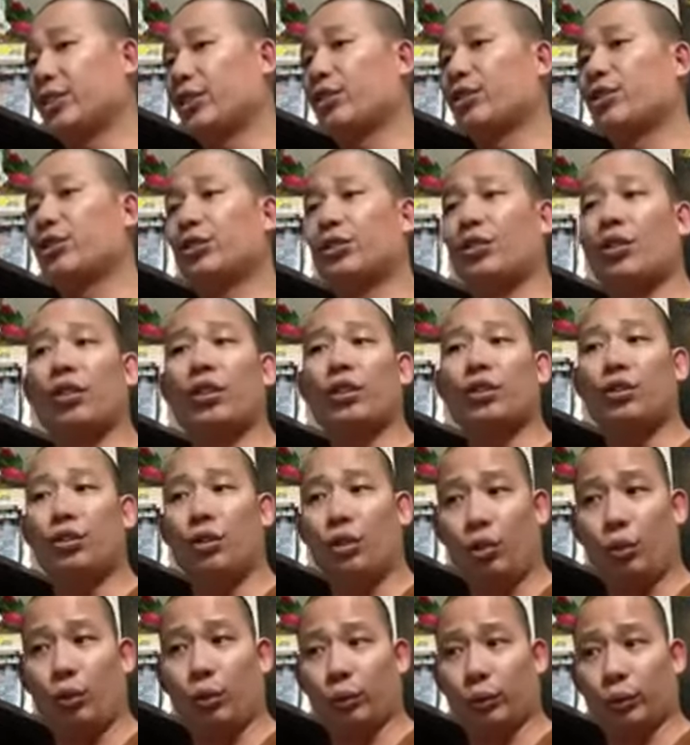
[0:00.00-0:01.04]
Church started to
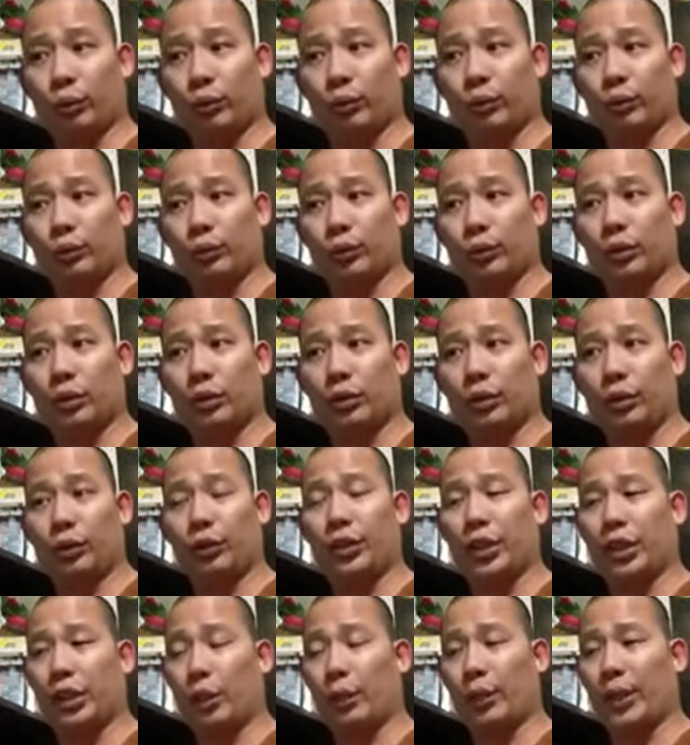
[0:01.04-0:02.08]
do? You
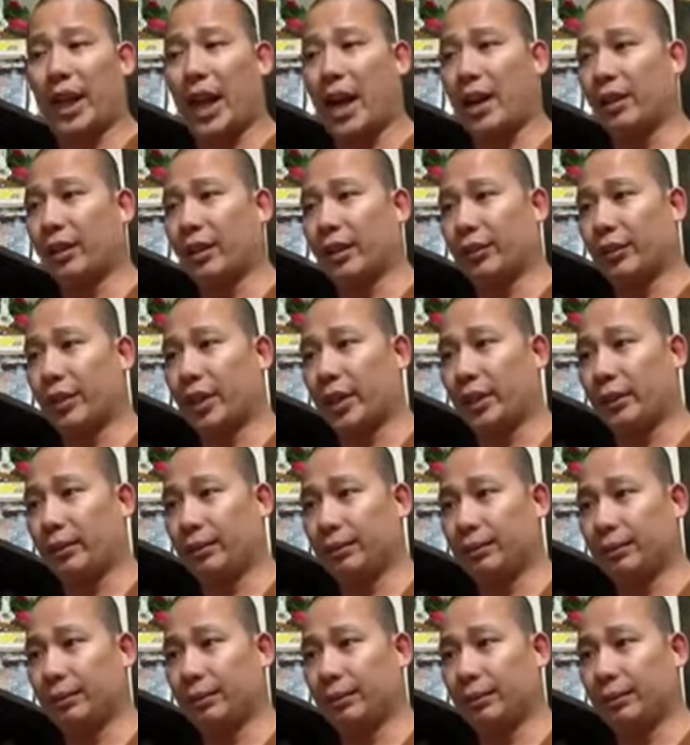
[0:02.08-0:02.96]
said they were Catholic, right?